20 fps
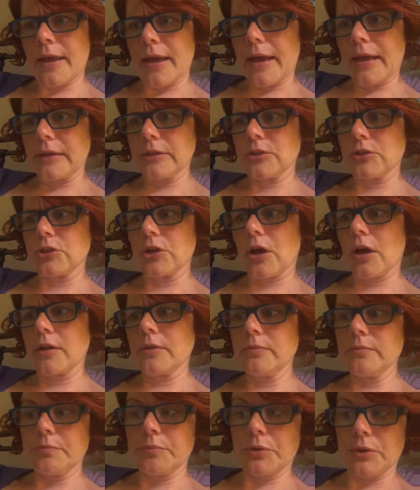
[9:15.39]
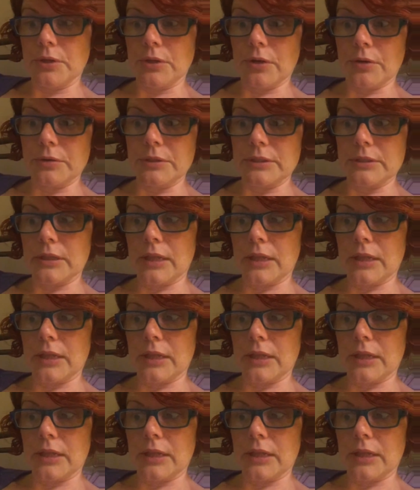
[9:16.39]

asked John, putting on his